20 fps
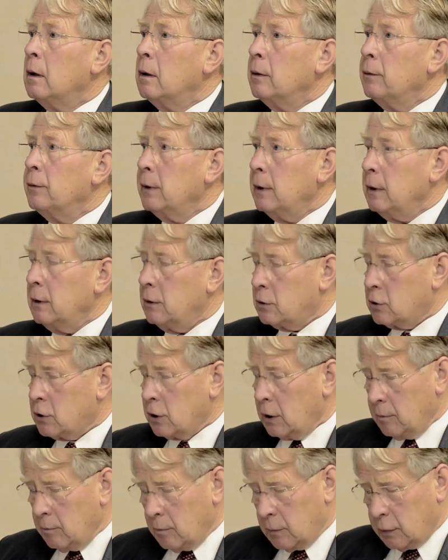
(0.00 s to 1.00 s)
the
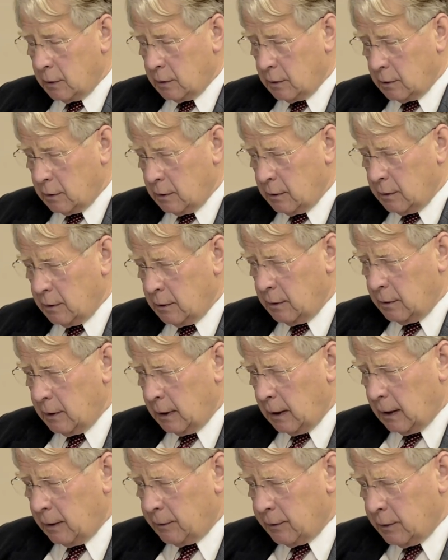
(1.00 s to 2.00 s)
chamber,
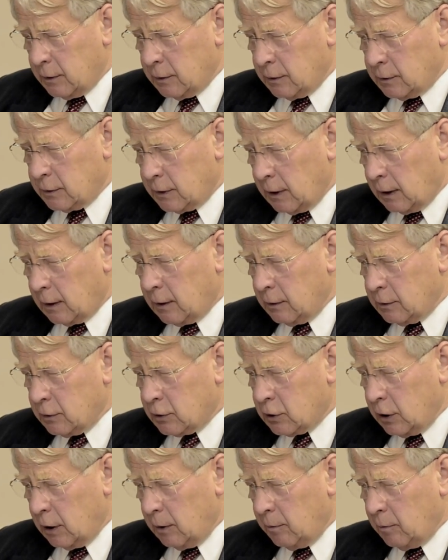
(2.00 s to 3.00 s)
the other second
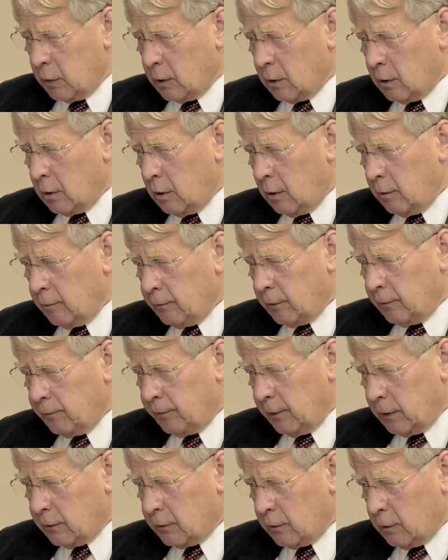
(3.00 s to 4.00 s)
chamber of the
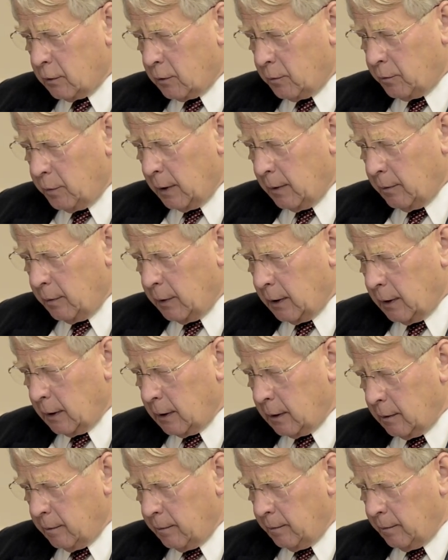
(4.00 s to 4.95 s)
Federal Republic,